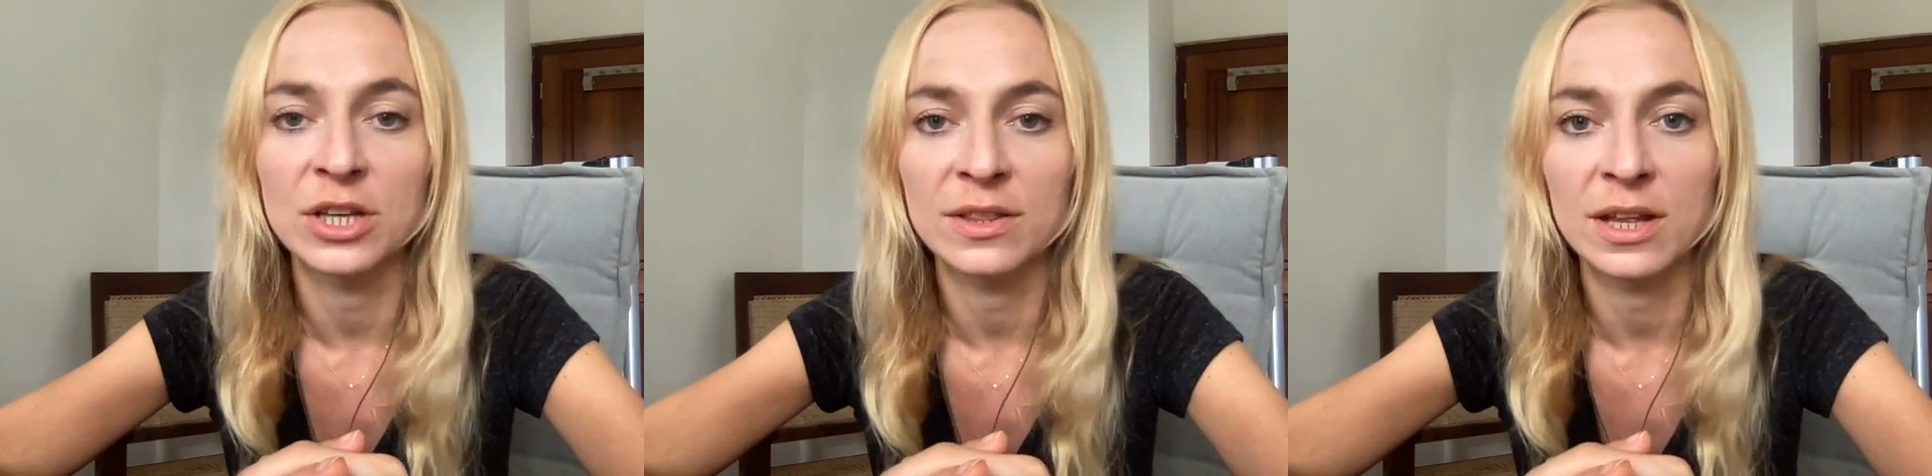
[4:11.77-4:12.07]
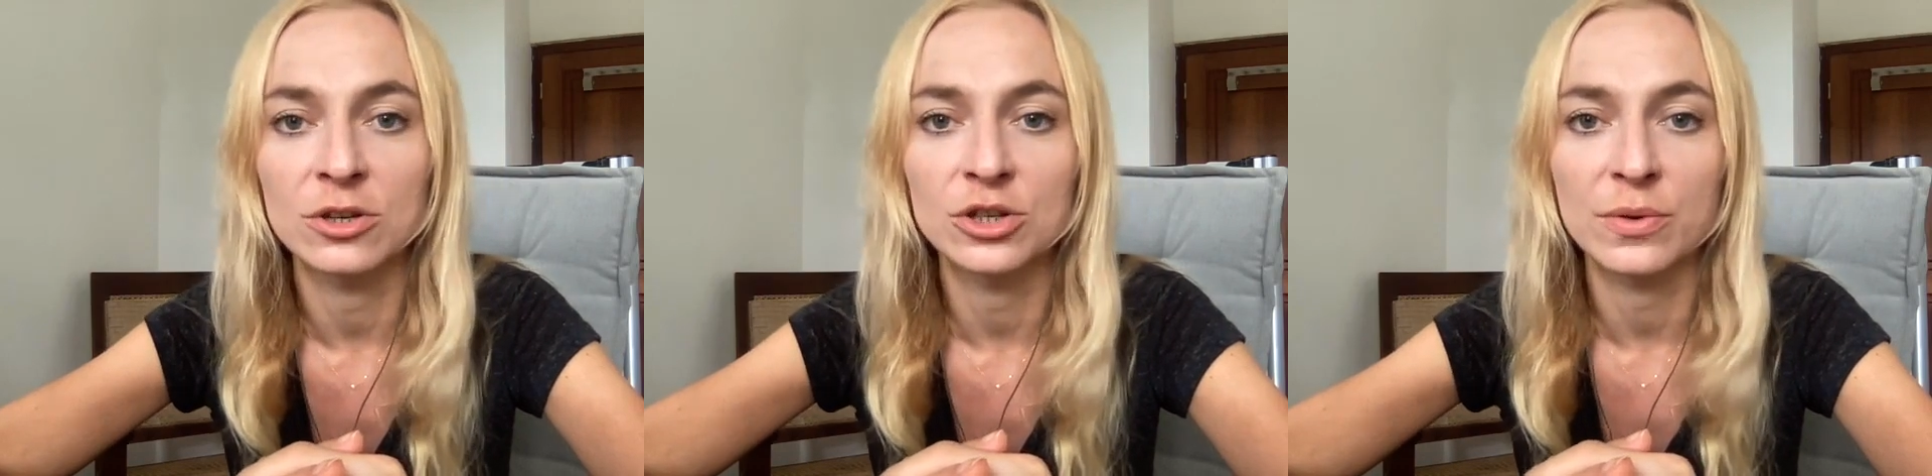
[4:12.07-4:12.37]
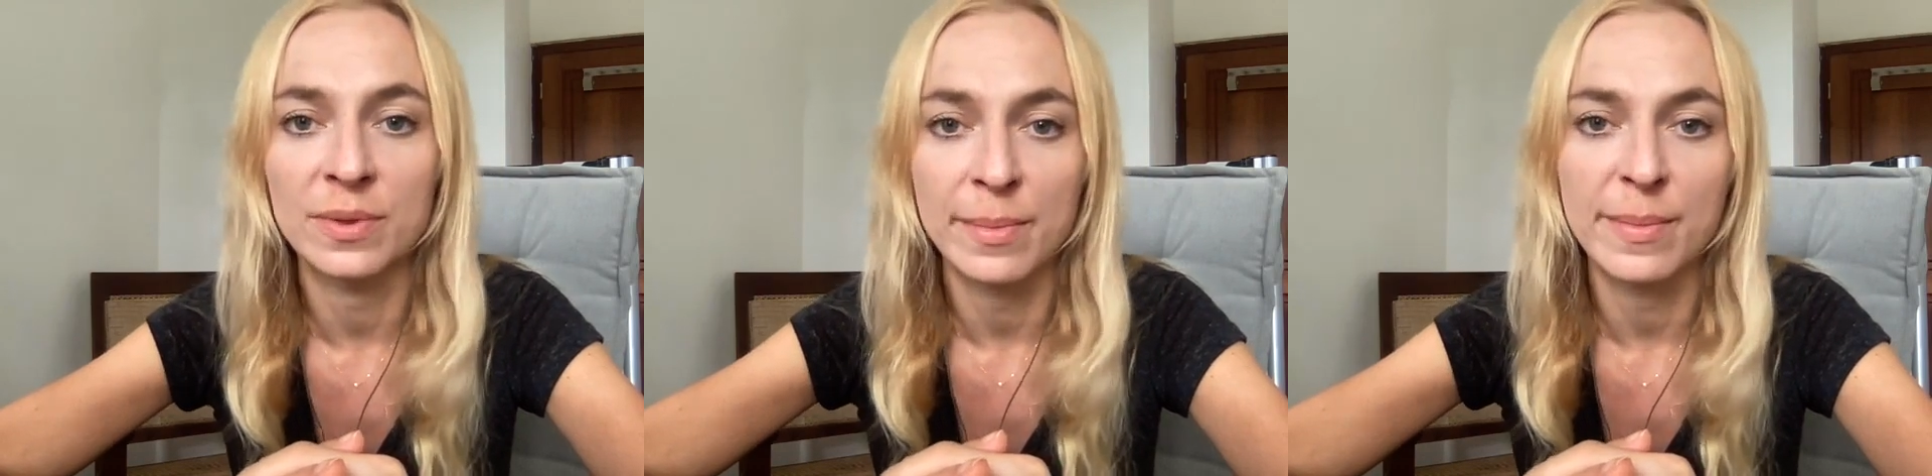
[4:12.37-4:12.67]
and then show
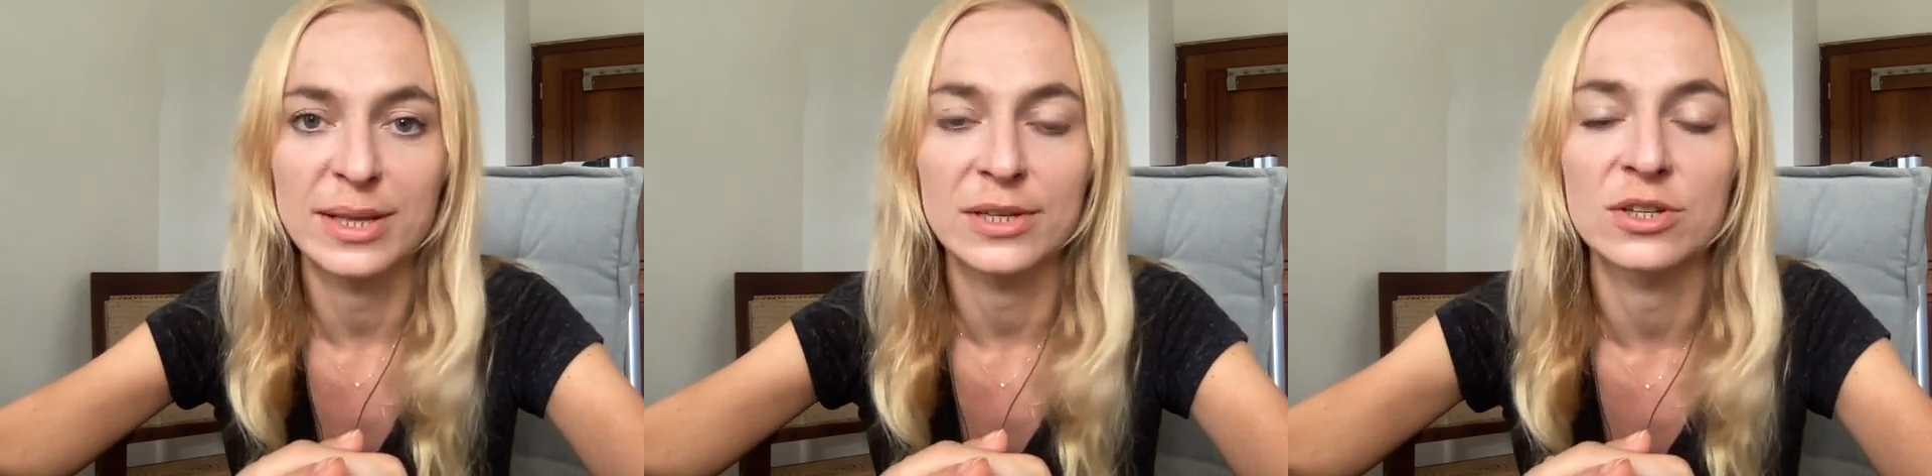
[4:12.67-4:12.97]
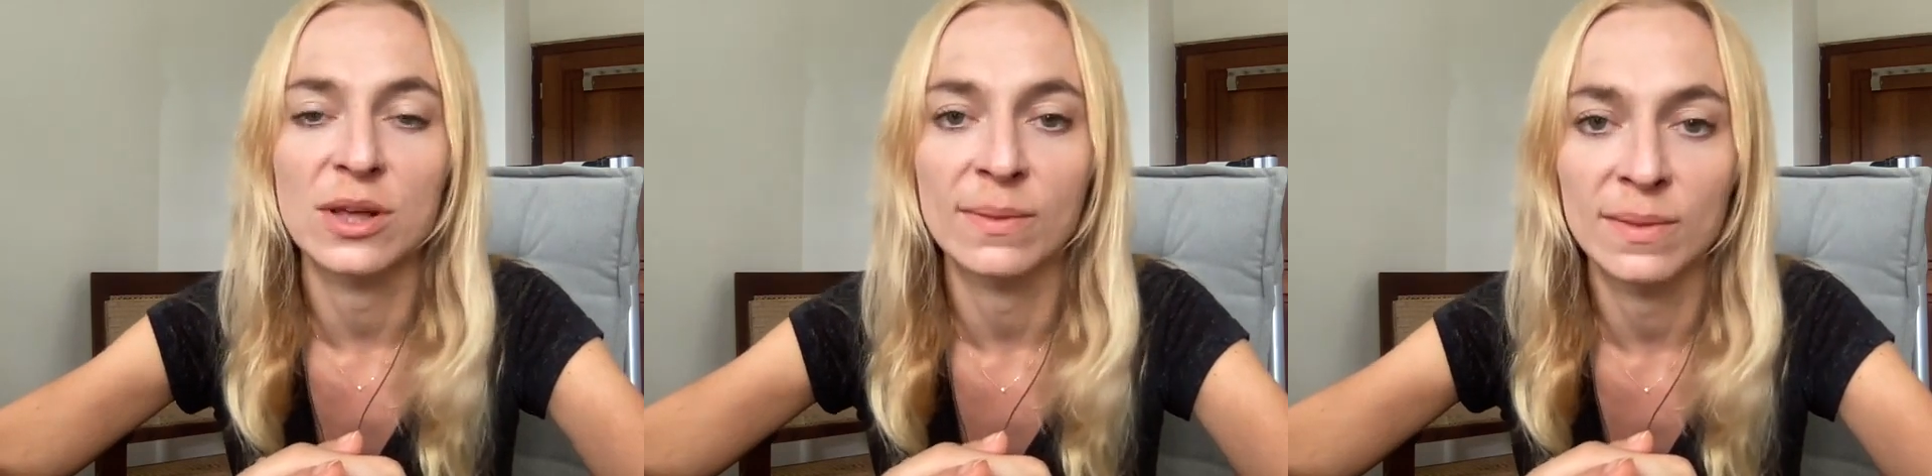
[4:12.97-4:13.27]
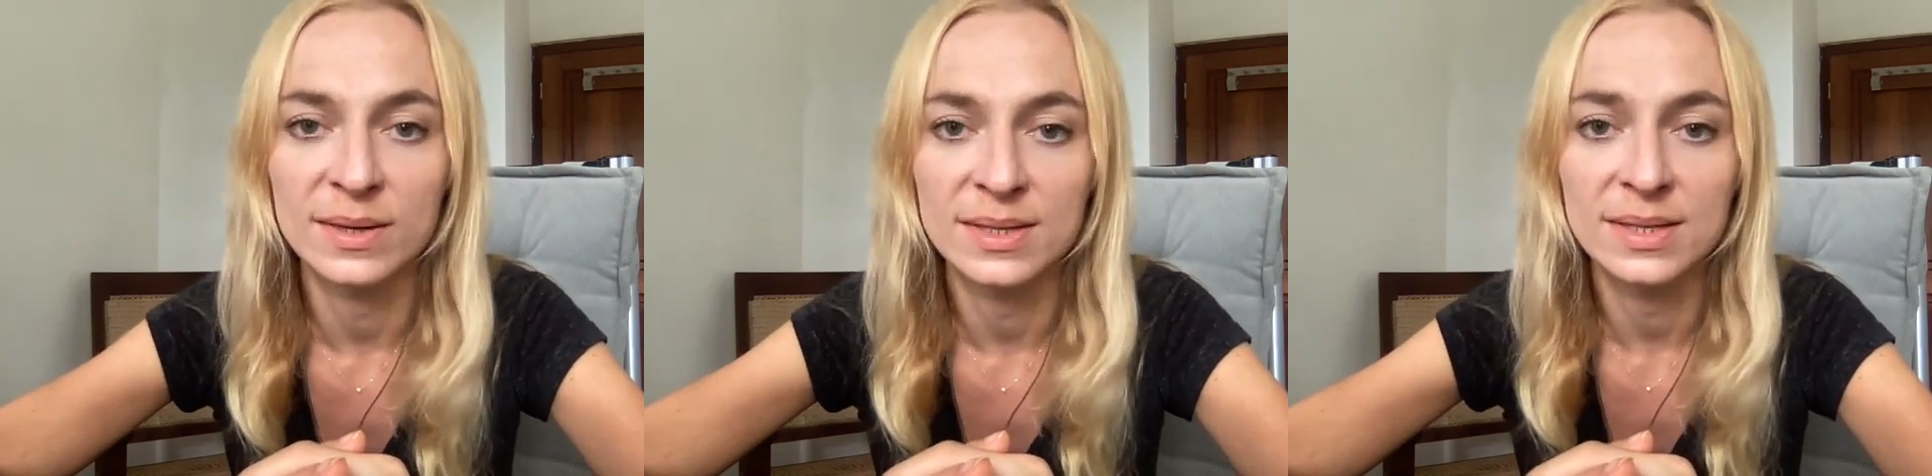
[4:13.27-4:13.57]
them a message that
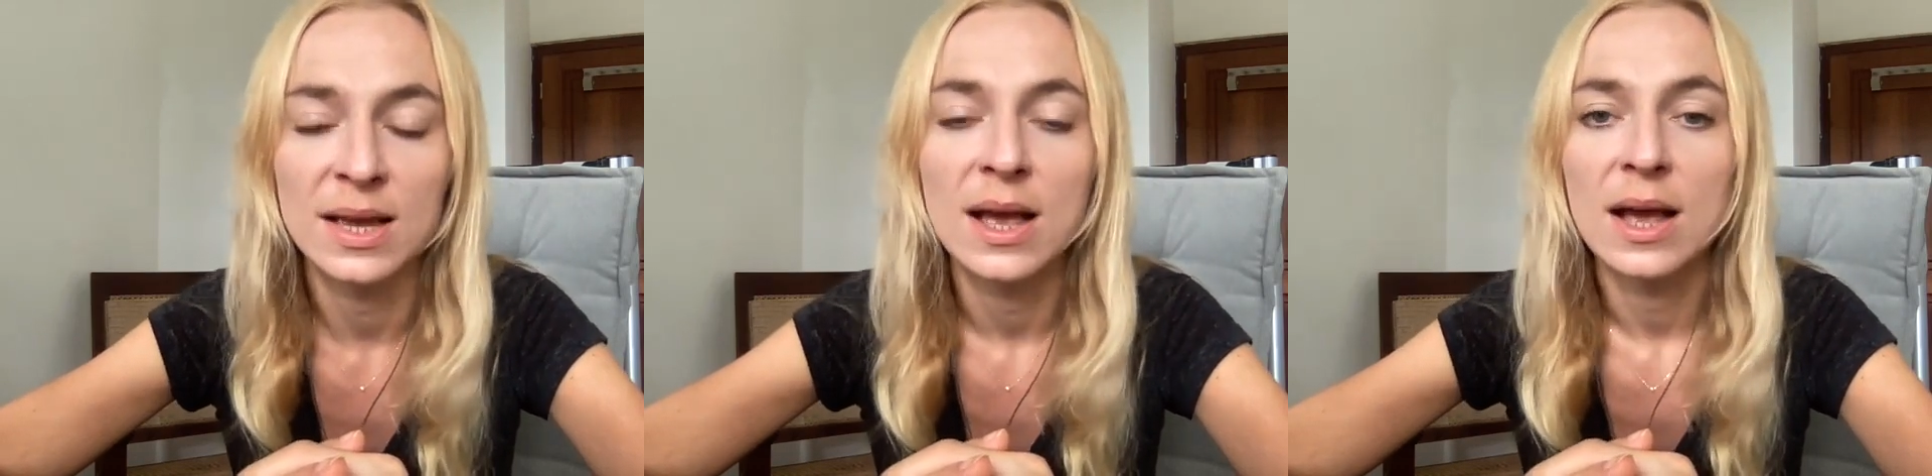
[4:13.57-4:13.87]
this